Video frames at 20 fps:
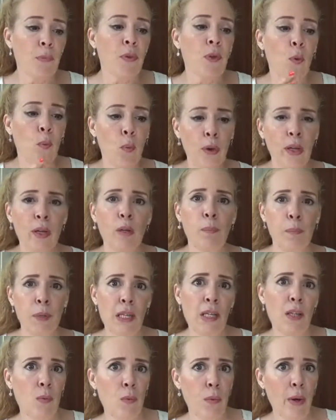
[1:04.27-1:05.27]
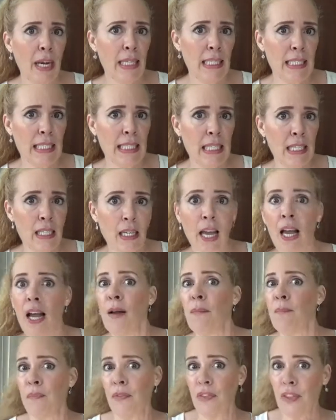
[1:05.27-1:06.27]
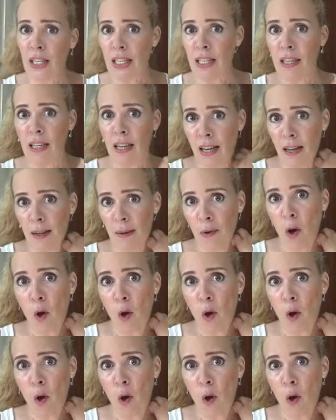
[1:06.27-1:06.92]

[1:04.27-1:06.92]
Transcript: will be erasing the uh,